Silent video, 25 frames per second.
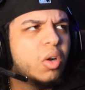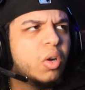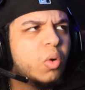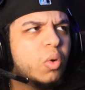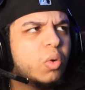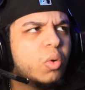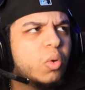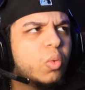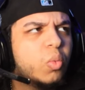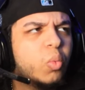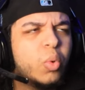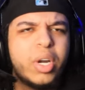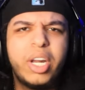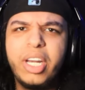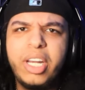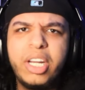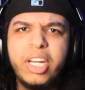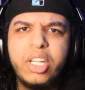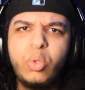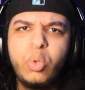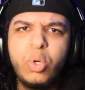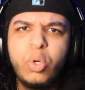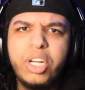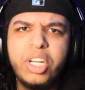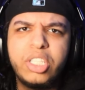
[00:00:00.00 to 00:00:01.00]
What did it
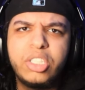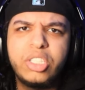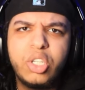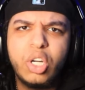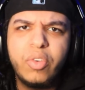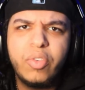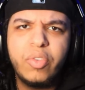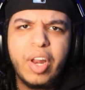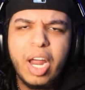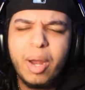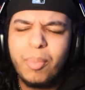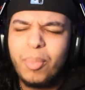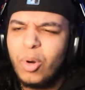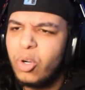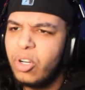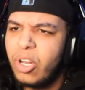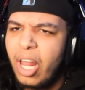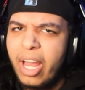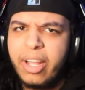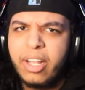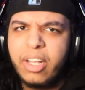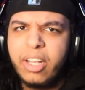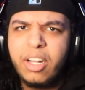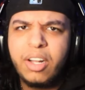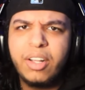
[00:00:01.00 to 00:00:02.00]
do to deserve that, bro?
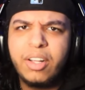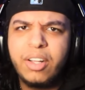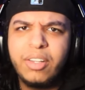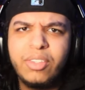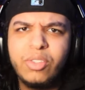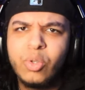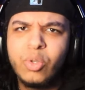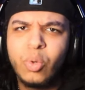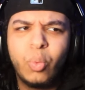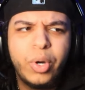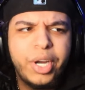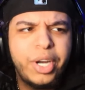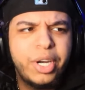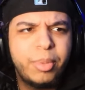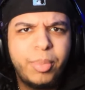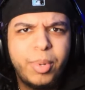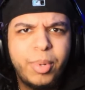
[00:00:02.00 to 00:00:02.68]
Like, you're weird, bro.